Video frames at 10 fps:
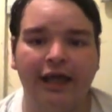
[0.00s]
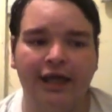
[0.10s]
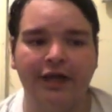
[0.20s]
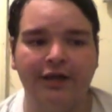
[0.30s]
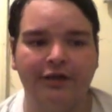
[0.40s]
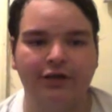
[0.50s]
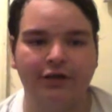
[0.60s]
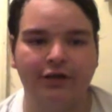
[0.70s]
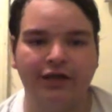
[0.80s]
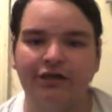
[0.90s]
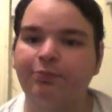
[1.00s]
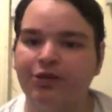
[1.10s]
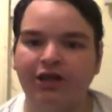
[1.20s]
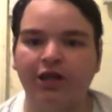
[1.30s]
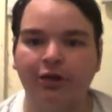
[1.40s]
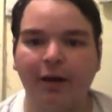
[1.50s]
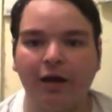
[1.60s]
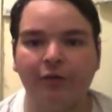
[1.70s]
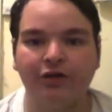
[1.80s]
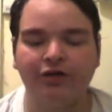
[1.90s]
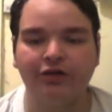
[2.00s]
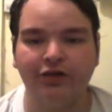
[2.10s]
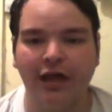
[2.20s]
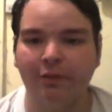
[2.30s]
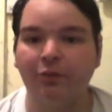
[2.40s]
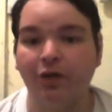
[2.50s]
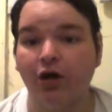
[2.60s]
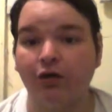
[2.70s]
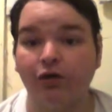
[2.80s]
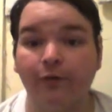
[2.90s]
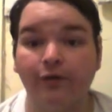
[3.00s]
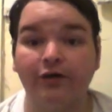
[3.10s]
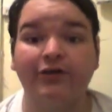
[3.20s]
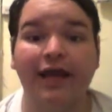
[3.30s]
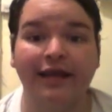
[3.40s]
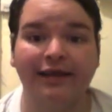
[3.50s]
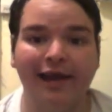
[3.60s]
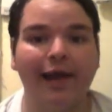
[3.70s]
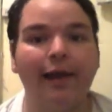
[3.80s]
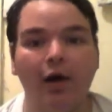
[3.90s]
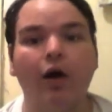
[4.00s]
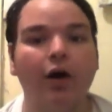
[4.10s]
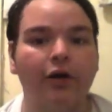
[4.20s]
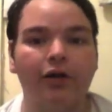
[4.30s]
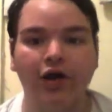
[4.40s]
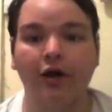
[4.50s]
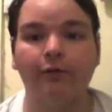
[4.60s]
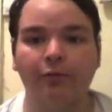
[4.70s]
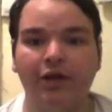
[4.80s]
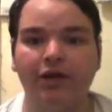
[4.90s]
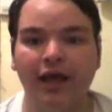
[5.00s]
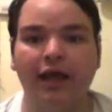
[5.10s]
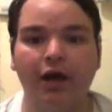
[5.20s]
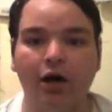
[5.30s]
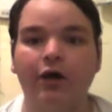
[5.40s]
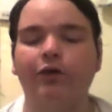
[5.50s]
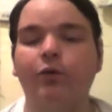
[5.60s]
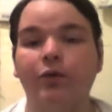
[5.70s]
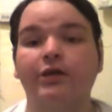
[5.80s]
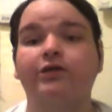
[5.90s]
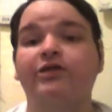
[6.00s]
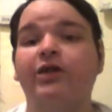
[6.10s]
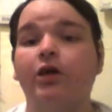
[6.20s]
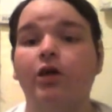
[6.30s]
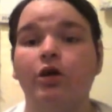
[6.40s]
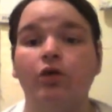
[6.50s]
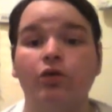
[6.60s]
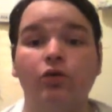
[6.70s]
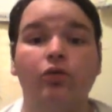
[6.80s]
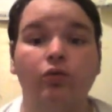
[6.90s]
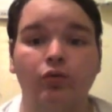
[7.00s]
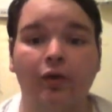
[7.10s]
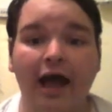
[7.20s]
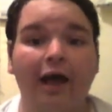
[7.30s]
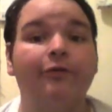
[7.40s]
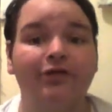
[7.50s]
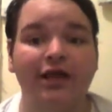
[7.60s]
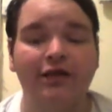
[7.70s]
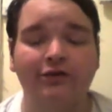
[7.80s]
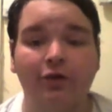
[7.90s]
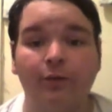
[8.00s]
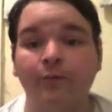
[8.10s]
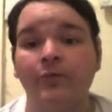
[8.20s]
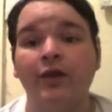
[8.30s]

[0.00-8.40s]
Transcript: in this particular Power Rangers MMPR universe that they are the government. They are the ones who have say so